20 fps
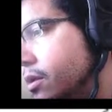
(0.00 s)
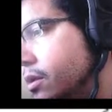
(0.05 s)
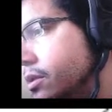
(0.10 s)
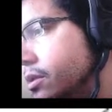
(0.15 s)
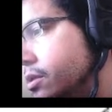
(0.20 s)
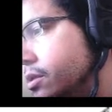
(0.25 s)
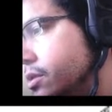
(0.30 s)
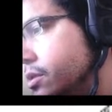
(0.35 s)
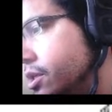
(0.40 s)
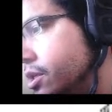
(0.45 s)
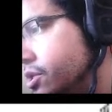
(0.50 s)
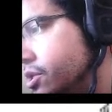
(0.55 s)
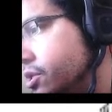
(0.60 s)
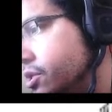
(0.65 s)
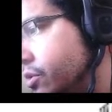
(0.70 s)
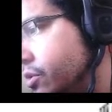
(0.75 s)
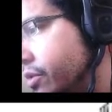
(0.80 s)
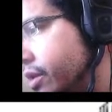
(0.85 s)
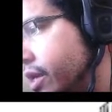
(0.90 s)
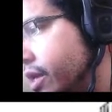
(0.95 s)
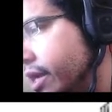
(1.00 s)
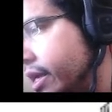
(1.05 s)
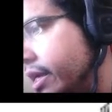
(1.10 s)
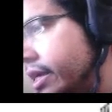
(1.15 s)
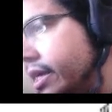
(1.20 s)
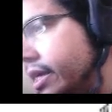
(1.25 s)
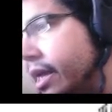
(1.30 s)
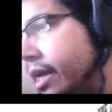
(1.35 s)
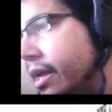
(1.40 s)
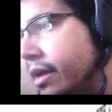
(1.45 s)
just so that I can
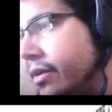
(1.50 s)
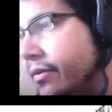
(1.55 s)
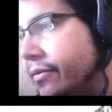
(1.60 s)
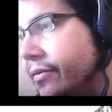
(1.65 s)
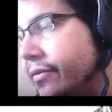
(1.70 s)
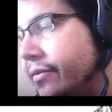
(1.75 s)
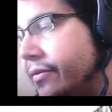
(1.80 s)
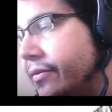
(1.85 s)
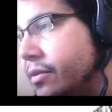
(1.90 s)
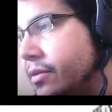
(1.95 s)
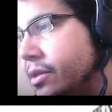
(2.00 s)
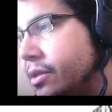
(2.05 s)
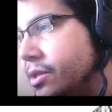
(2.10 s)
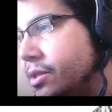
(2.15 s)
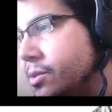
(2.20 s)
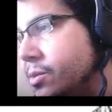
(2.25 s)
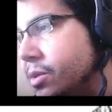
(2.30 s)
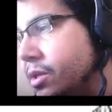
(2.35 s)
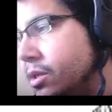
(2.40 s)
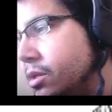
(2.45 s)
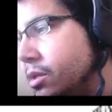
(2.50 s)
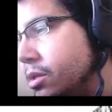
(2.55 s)
have this one.